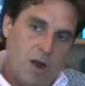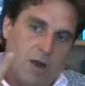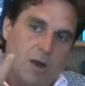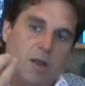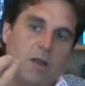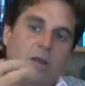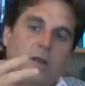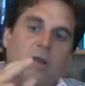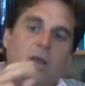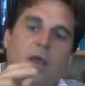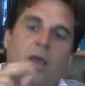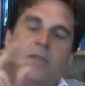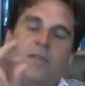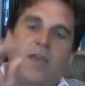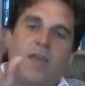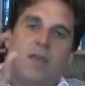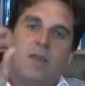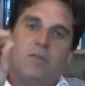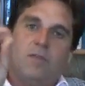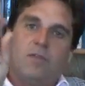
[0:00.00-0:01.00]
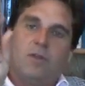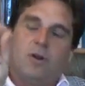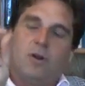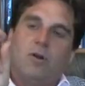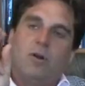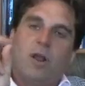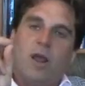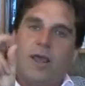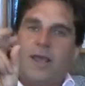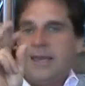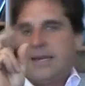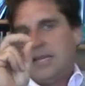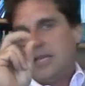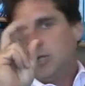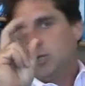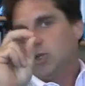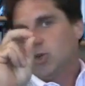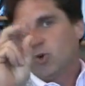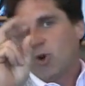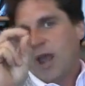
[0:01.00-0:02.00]
And they're an
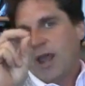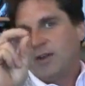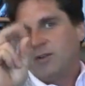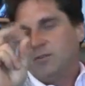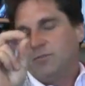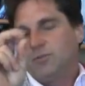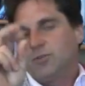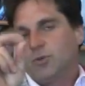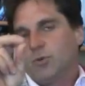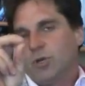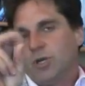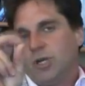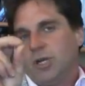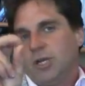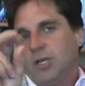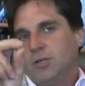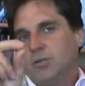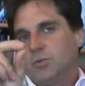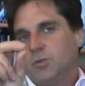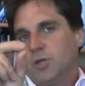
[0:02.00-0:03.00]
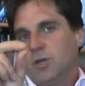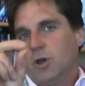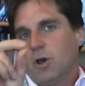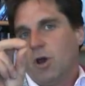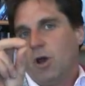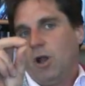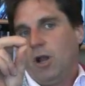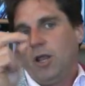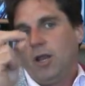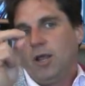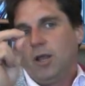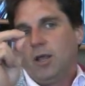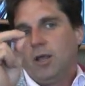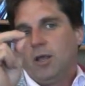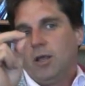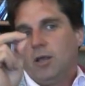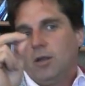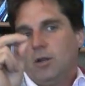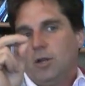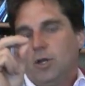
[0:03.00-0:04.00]
interactive trinity, as we call it,
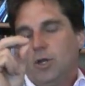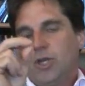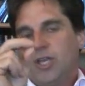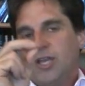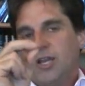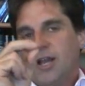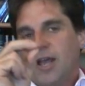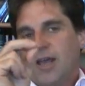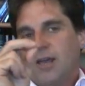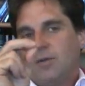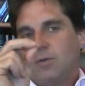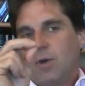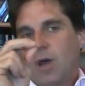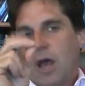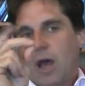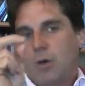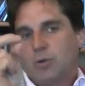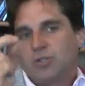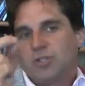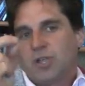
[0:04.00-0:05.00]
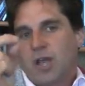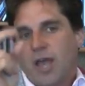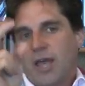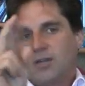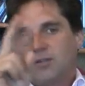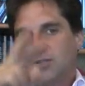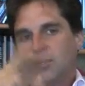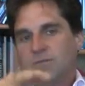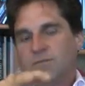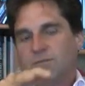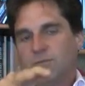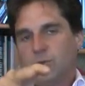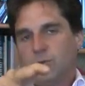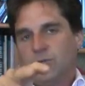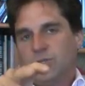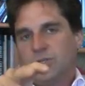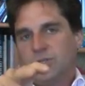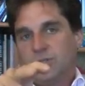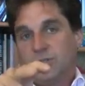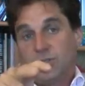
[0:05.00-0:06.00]
looking at how science
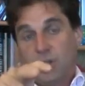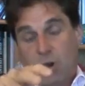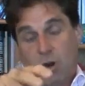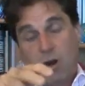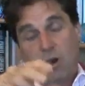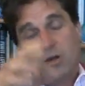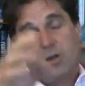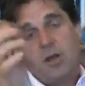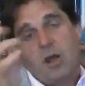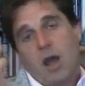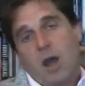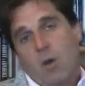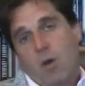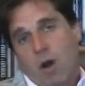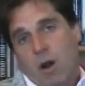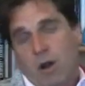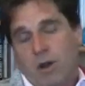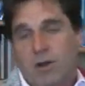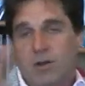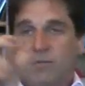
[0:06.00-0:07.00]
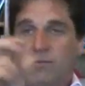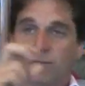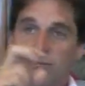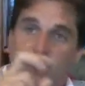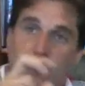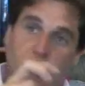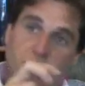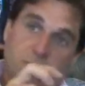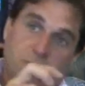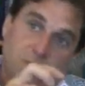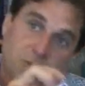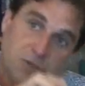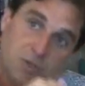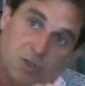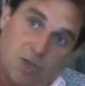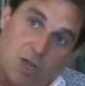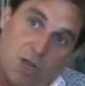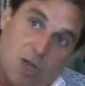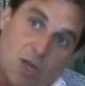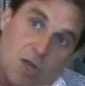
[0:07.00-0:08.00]
influences art, how art
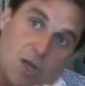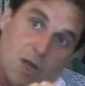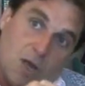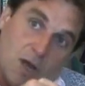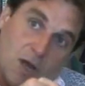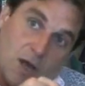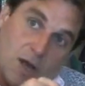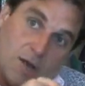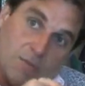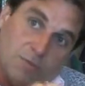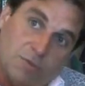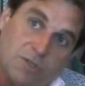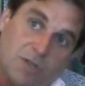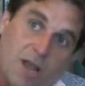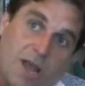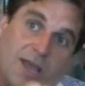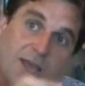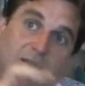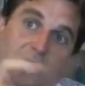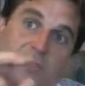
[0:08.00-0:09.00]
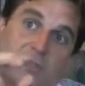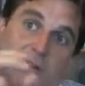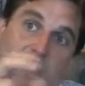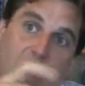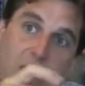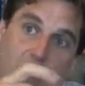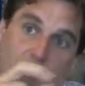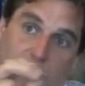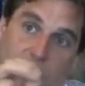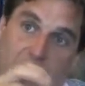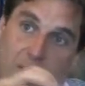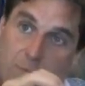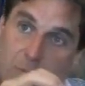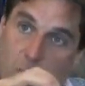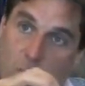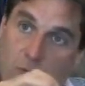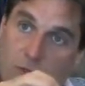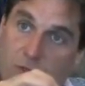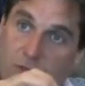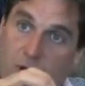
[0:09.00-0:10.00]
influences science, and how they
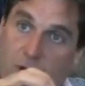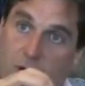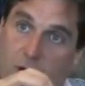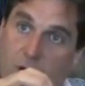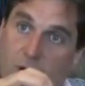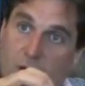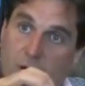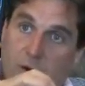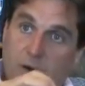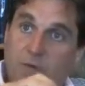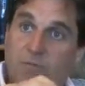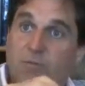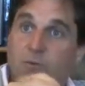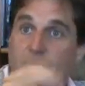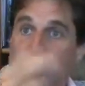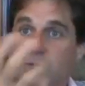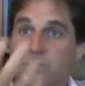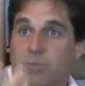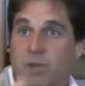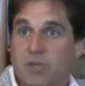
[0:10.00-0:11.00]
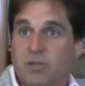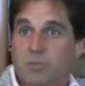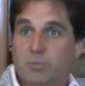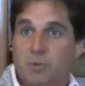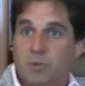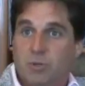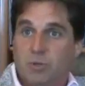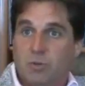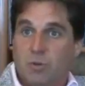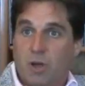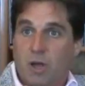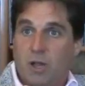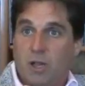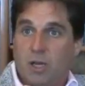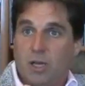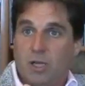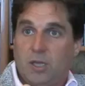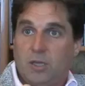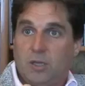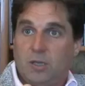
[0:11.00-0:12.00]
both are influenced by
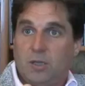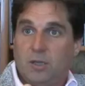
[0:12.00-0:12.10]
spirituality.